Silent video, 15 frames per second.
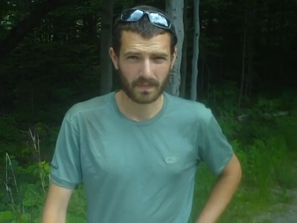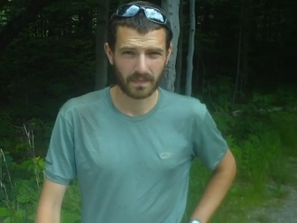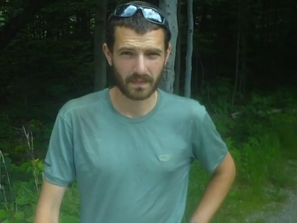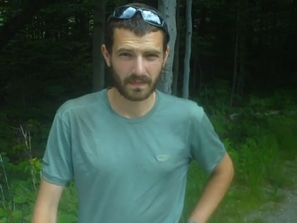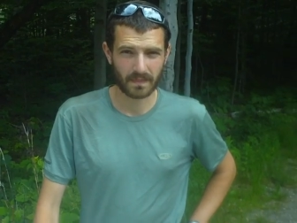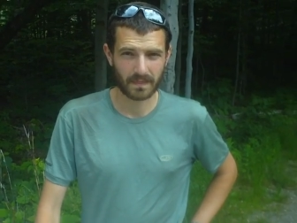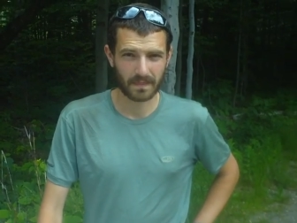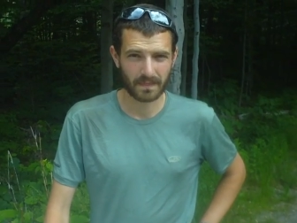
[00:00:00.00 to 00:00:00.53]
All
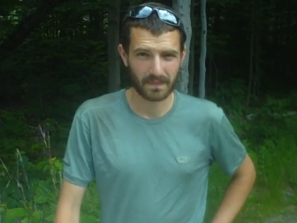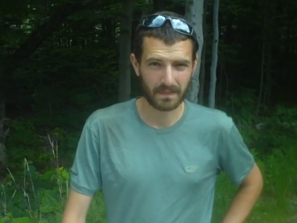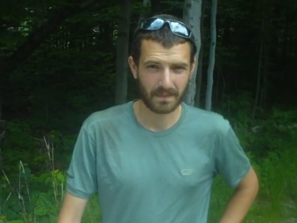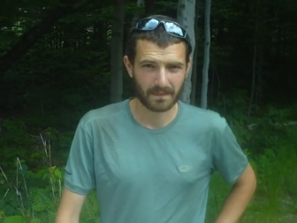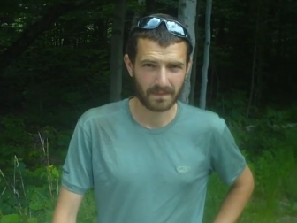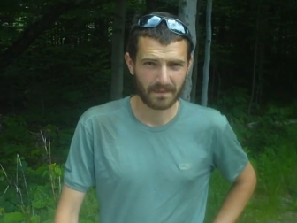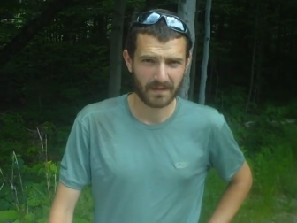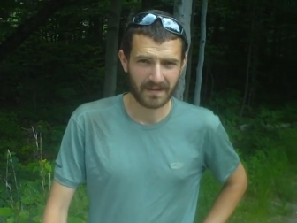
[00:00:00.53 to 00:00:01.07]
right, do you want to
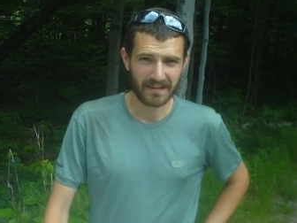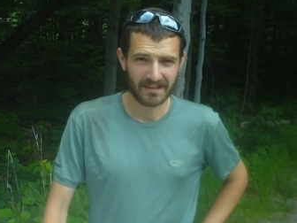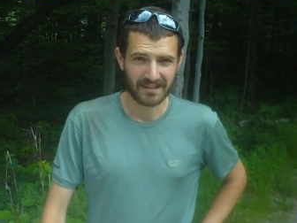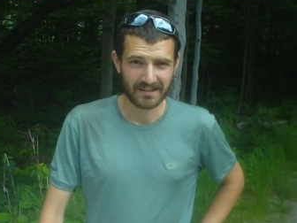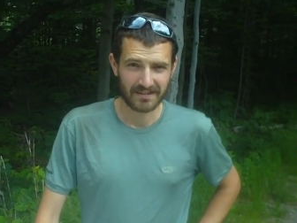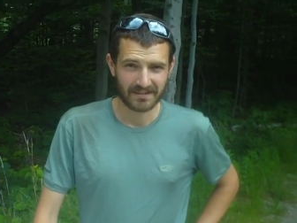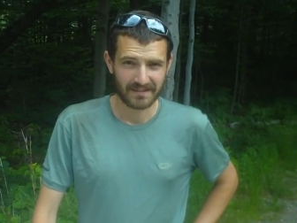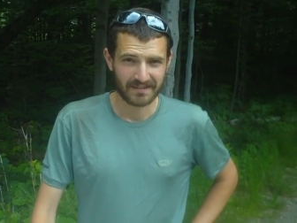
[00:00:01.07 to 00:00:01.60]
explain the, the
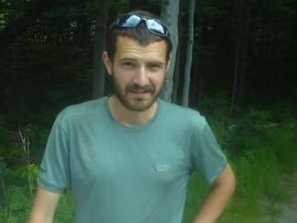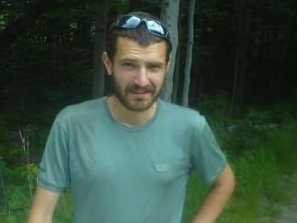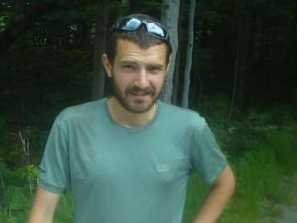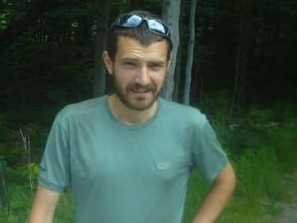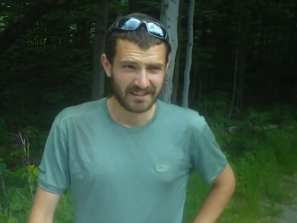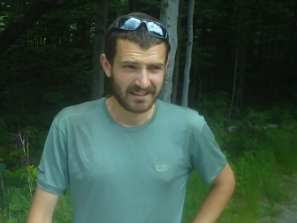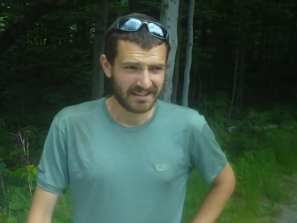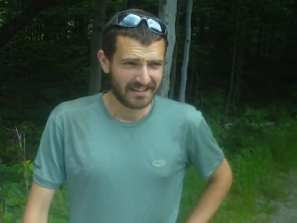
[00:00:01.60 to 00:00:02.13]
latest
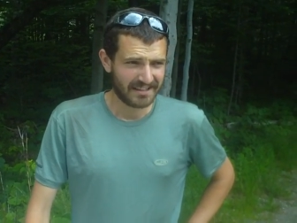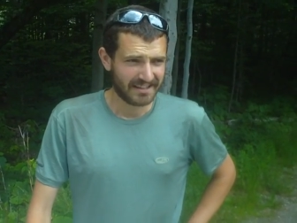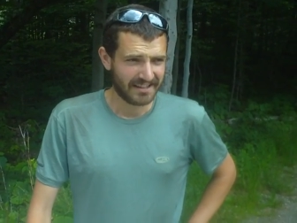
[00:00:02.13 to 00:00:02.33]
challenge?